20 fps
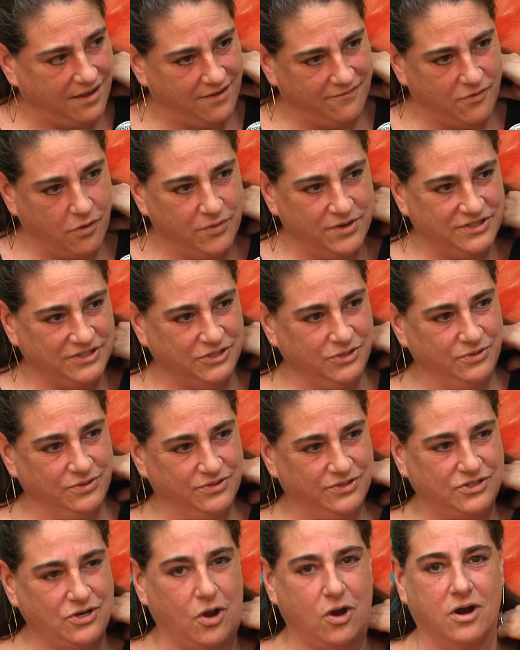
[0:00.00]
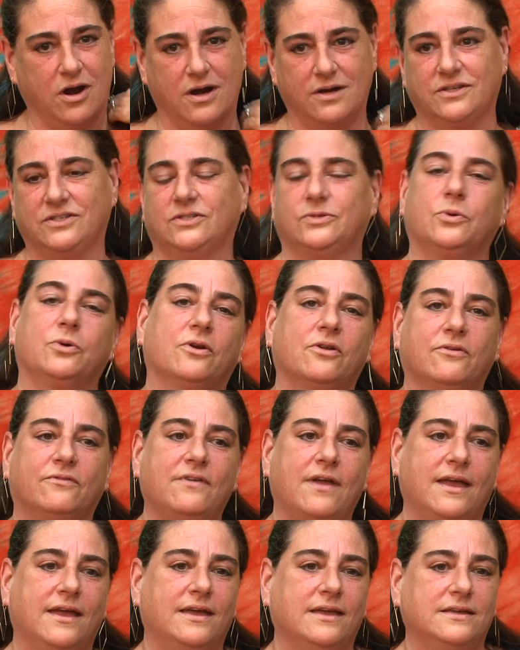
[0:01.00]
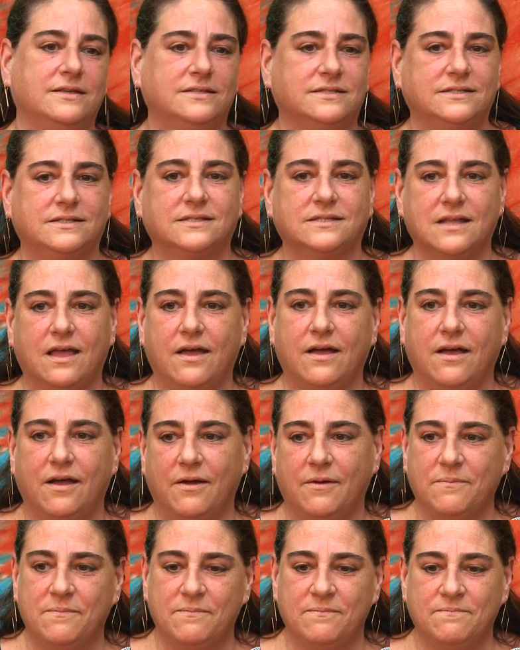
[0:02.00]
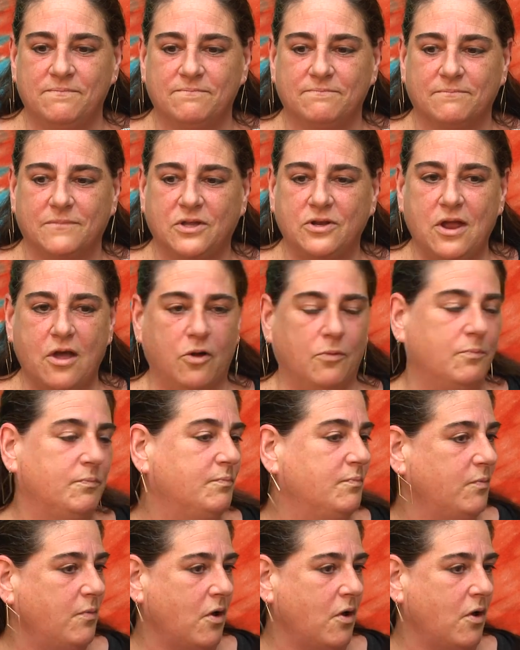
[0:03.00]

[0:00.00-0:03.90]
I've always used art sort of as um, you know,